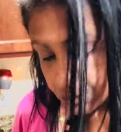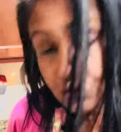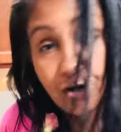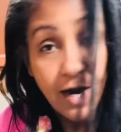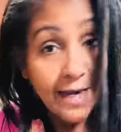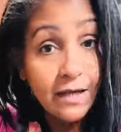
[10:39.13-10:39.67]

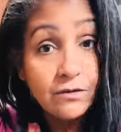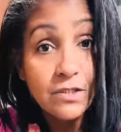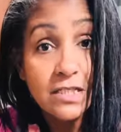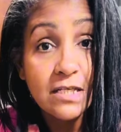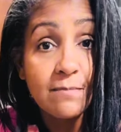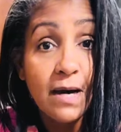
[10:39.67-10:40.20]
Try out
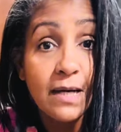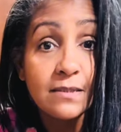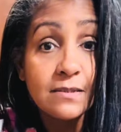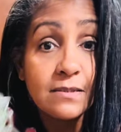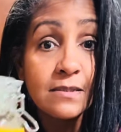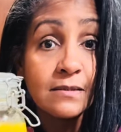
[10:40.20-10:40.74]
sea
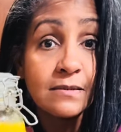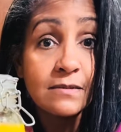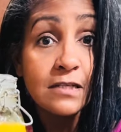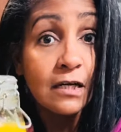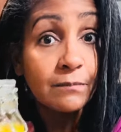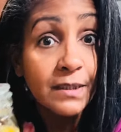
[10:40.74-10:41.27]
moss.
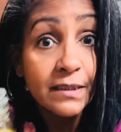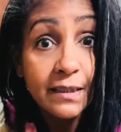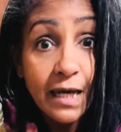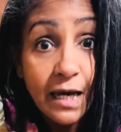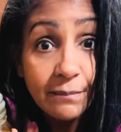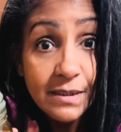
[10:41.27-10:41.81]
Tell me in the
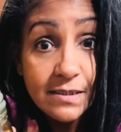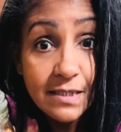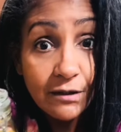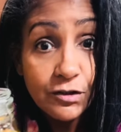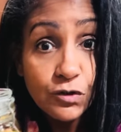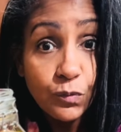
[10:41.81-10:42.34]
comments
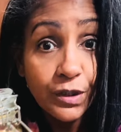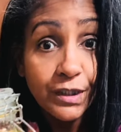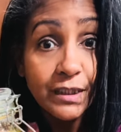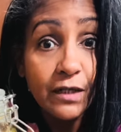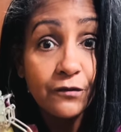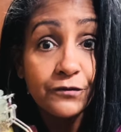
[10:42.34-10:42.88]
how it's
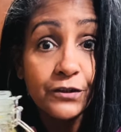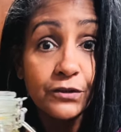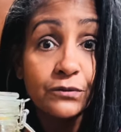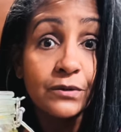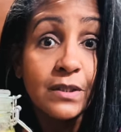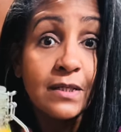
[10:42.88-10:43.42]
working out for you.